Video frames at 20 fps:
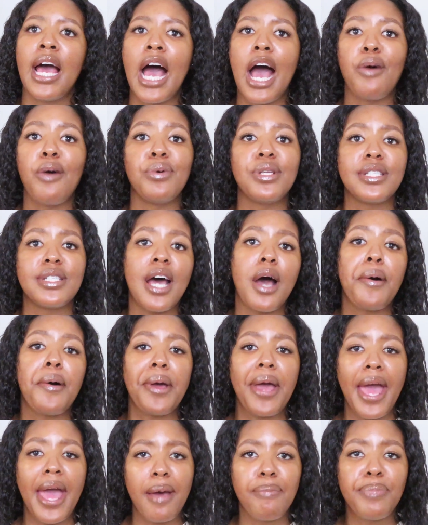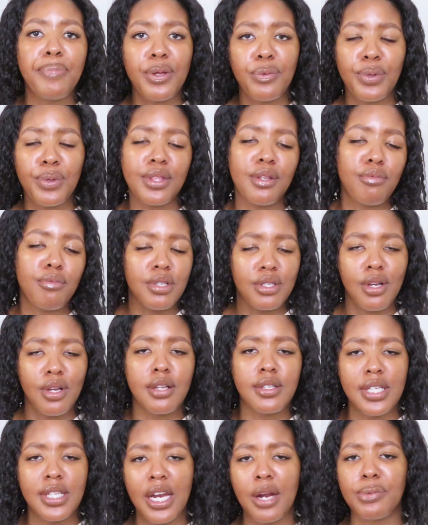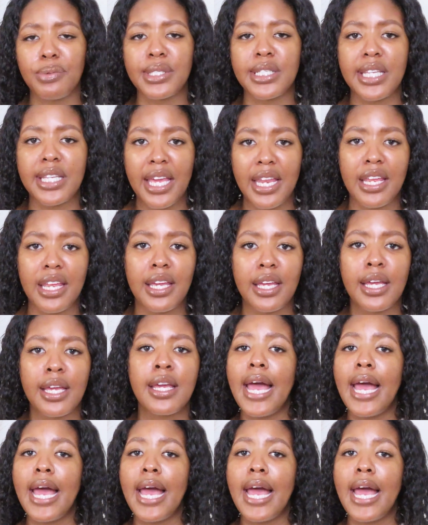I was now happy with the results that I was getting.